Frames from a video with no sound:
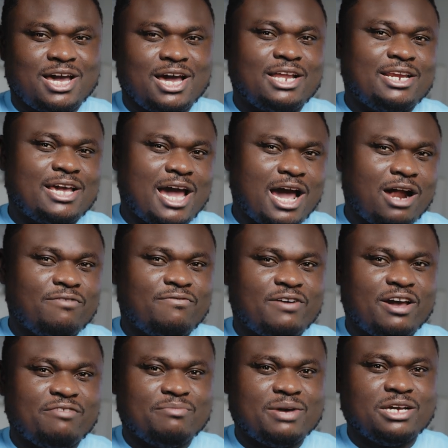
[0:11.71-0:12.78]
and the
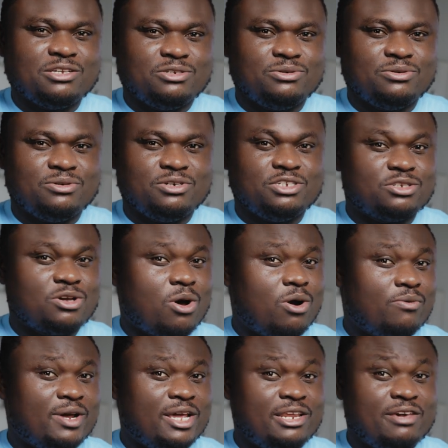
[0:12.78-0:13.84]
R5 Mark II is
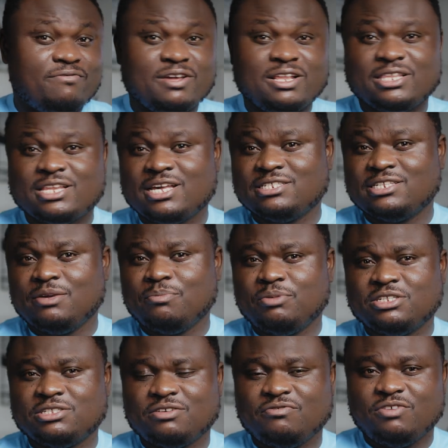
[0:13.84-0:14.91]
already a fantastic
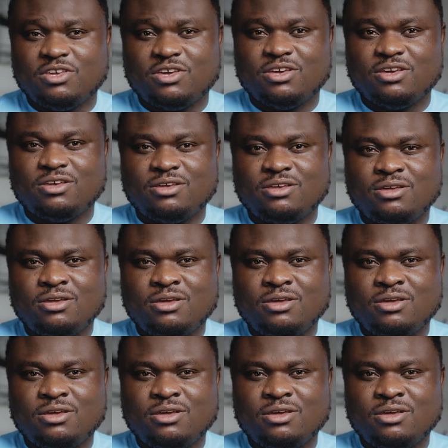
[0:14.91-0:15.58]
piece of gear.